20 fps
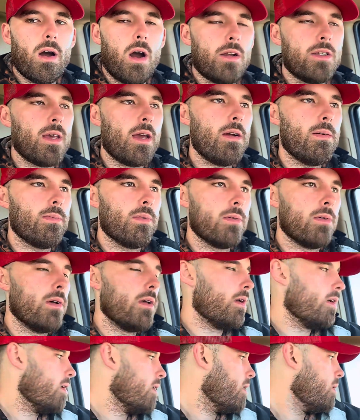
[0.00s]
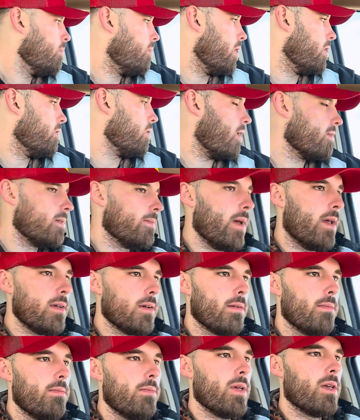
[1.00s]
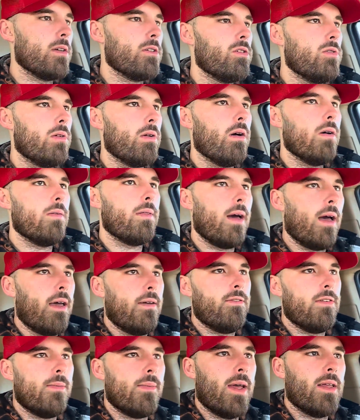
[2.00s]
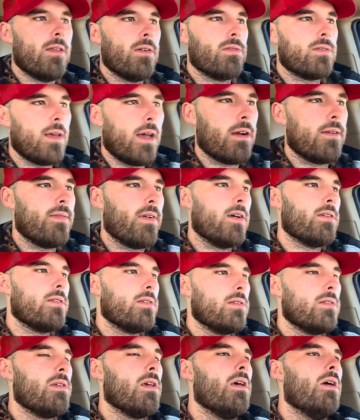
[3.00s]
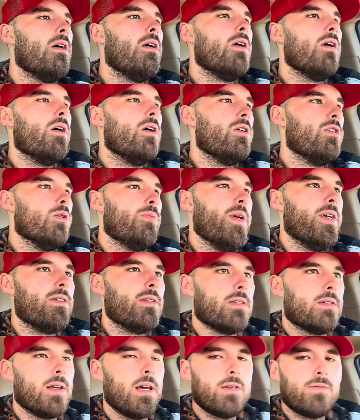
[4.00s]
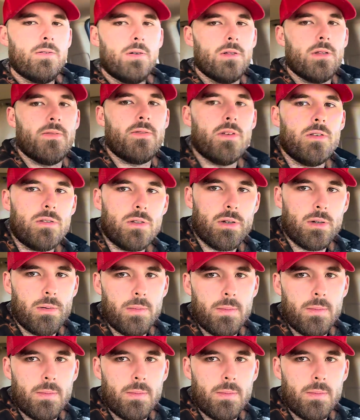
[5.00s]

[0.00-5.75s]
are terrible, but you have to make them because you know that if you make those sacrifices, you'll be successful in the future.